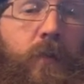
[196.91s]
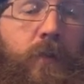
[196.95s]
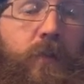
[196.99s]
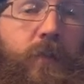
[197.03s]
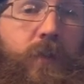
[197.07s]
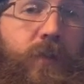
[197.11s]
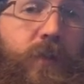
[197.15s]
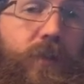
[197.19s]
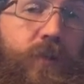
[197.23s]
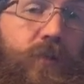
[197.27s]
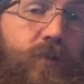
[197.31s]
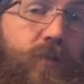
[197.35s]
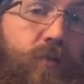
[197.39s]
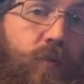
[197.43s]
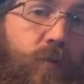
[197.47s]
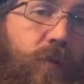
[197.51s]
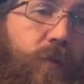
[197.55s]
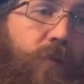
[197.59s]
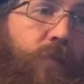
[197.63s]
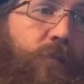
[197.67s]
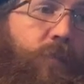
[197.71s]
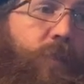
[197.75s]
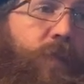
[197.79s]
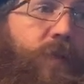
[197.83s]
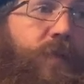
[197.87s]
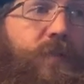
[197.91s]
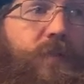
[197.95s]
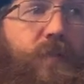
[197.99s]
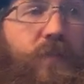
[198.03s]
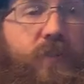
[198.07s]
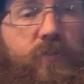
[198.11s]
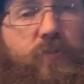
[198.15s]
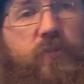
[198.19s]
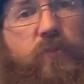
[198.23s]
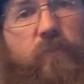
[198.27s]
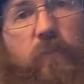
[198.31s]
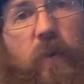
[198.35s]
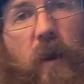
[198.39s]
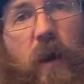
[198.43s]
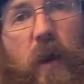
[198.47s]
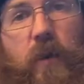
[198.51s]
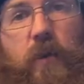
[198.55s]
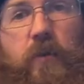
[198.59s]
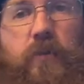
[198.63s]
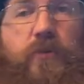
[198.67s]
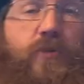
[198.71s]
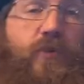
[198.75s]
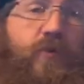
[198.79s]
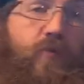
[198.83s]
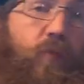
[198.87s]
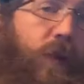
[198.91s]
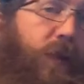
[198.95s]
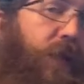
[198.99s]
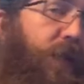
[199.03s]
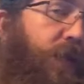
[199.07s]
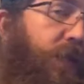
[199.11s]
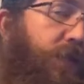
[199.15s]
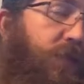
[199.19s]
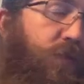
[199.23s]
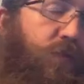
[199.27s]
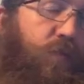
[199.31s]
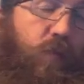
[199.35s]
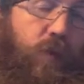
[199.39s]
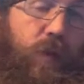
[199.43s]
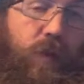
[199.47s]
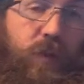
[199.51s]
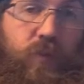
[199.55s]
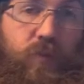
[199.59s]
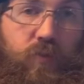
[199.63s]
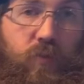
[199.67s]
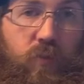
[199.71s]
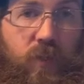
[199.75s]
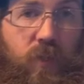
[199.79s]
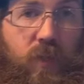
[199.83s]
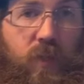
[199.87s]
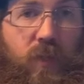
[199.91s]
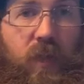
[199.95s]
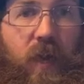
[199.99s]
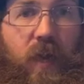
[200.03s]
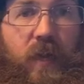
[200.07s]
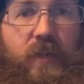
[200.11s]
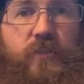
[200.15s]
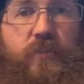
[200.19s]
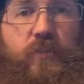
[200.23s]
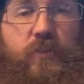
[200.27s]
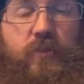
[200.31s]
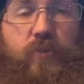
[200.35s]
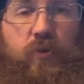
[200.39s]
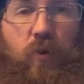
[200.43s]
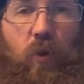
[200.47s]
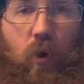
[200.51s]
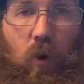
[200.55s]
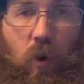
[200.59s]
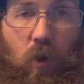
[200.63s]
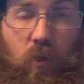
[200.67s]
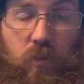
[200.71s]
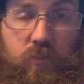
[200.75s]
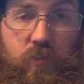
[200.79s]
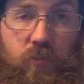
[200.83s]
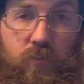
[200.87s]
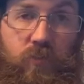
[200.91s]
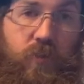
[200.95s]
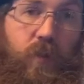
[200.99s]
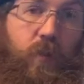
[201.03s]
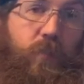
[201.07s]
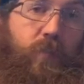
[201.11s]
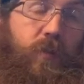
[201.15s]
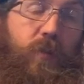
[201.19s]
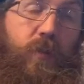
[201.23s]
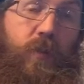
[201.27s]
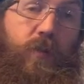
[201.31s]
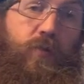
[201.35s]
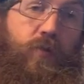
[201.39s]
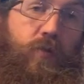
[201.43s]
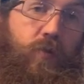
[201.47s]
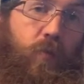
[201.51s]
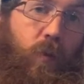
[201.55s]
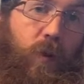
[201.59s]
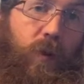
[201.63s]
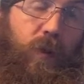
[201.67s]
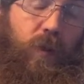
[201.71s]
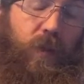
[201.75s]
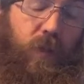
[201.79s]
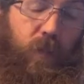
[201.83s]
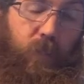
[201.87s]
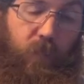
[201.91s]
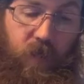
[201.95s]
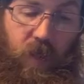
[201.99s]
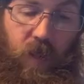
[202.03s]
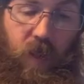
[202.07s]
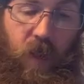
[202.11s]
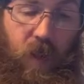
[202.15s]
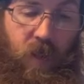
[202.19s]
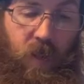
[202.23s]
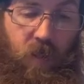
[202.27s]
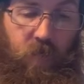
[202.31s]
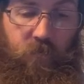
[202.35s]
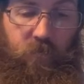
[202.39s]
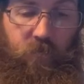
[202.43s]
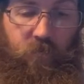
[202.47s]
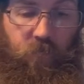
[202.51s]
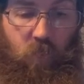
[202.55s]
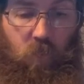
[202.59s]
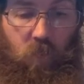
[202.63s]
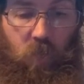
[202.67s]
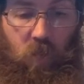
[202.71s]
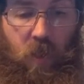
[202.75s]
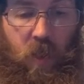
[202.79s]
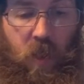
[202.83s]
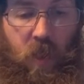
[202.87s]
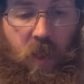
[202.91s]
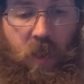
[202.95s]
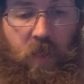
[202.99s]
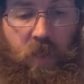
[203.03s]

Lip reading: These sort of mid-century modern swanky swig sort of glasses are also something that you want to keep an eye out for.